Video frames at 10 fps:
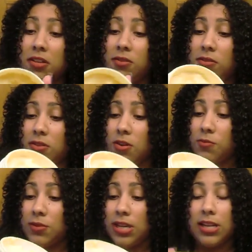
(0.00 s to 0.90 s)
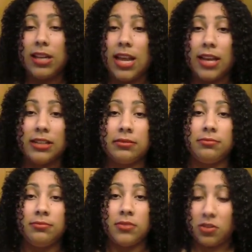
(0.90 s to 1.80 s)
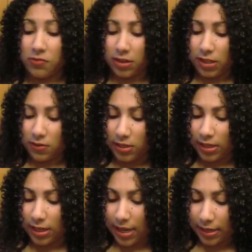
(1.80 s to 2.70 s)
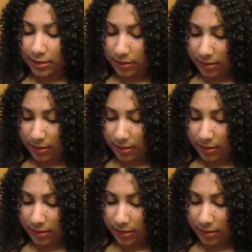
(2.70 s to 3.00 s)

you don't need a lot. You really don't need a lot.